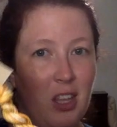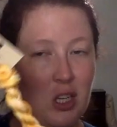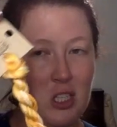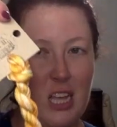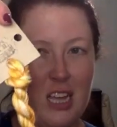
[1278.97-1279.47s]

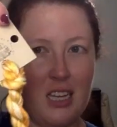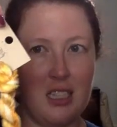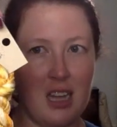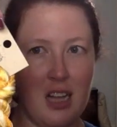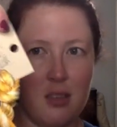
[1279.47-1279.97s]
looks like it's
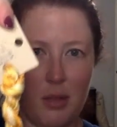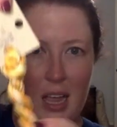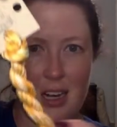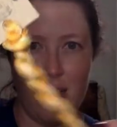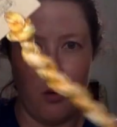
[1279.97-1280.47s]
got some
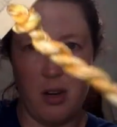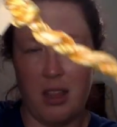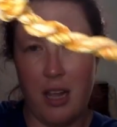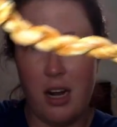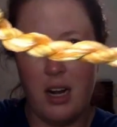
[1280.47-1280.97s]
candy corn in
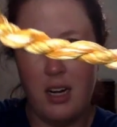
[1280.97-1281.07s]
there.